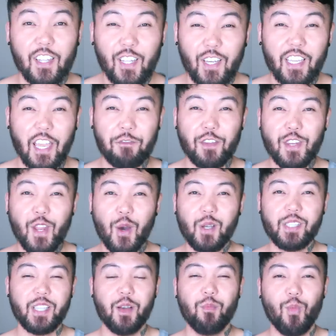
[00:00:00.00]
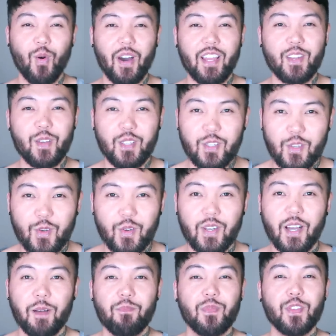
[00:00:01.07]
Look, if you know someone who
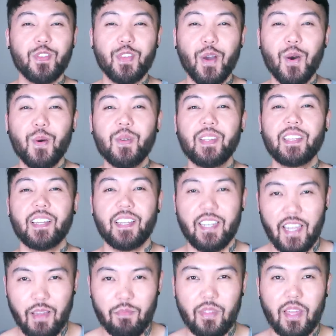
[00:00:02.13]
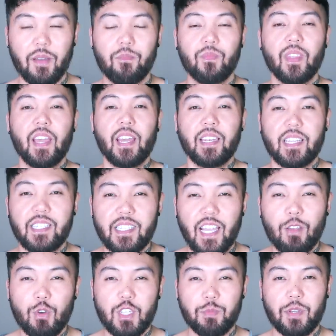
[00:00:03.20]
screwed up, don't condemn them.
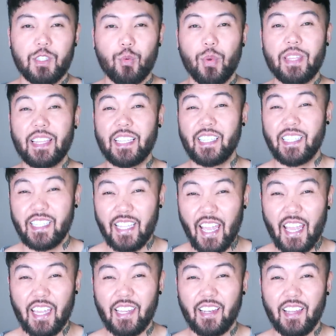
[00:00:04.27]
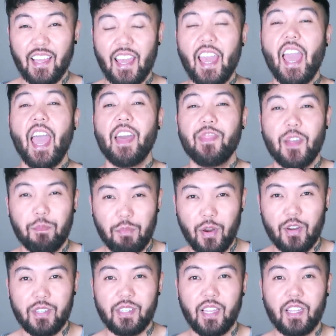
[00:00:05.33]
Distinguish between the state and the
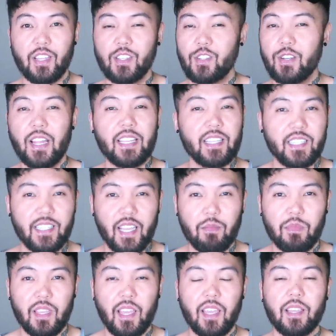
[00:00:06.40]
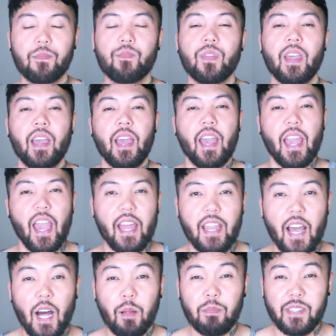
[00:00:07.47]
person, because they're not the same thing.
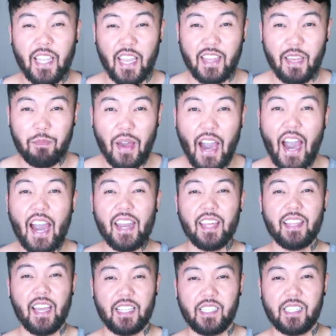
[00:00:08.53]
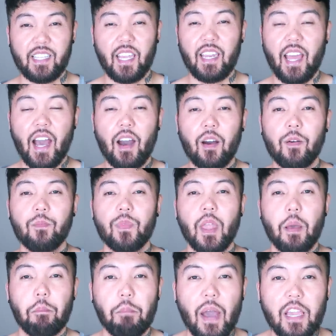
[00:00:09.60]
And help take them out of that state. How?
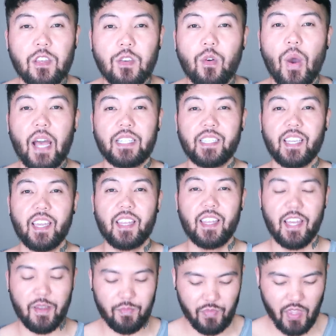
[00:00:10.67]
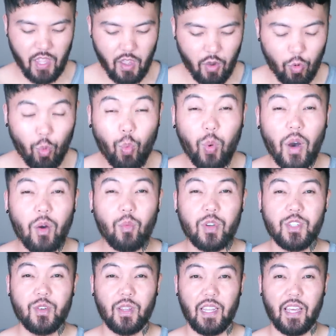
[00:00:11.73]
By you asking them, what
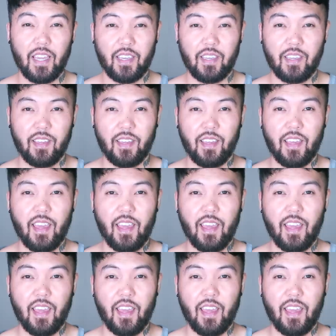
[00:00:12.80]
would you like?